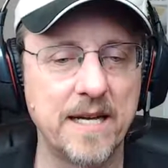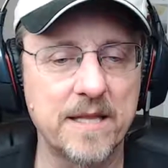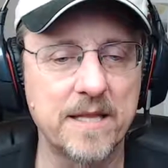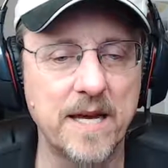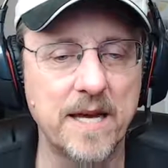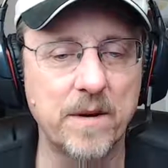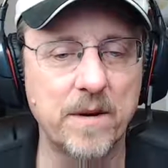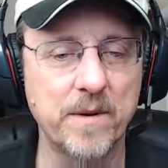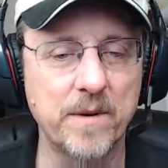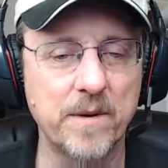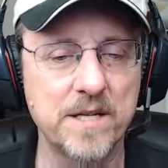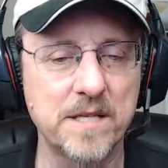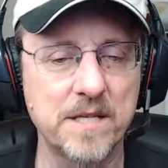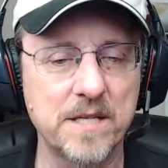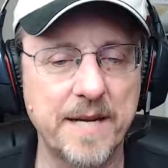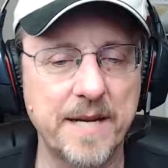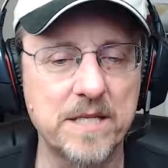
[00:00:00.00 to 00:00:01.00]
thought
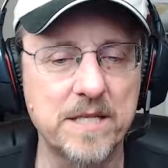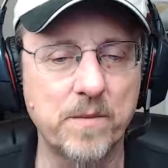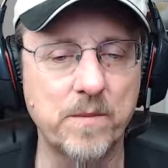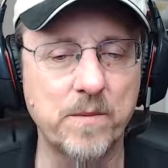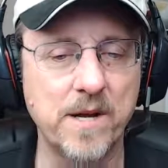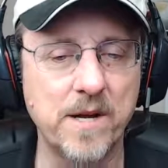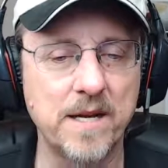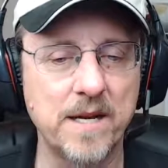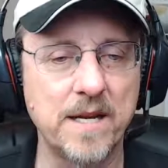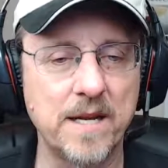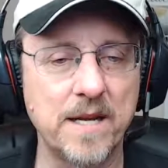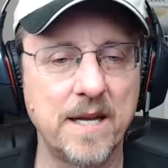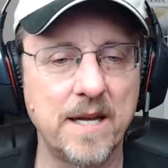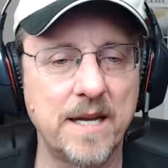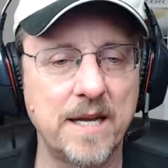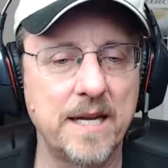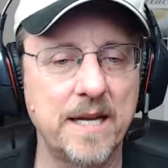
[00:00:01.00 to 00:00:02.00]
was the best one
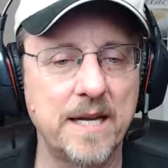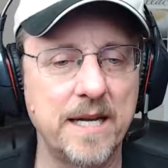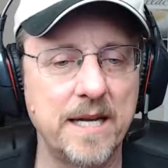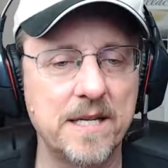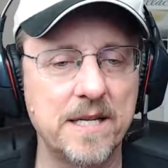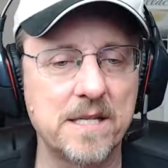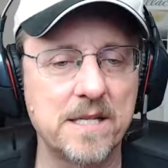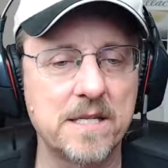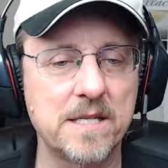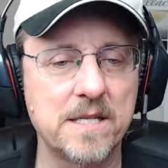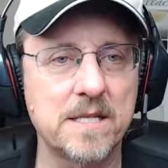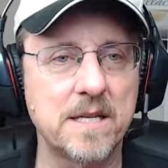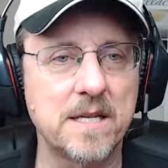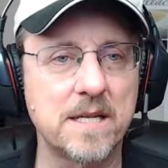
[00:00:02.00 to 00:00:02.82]
is,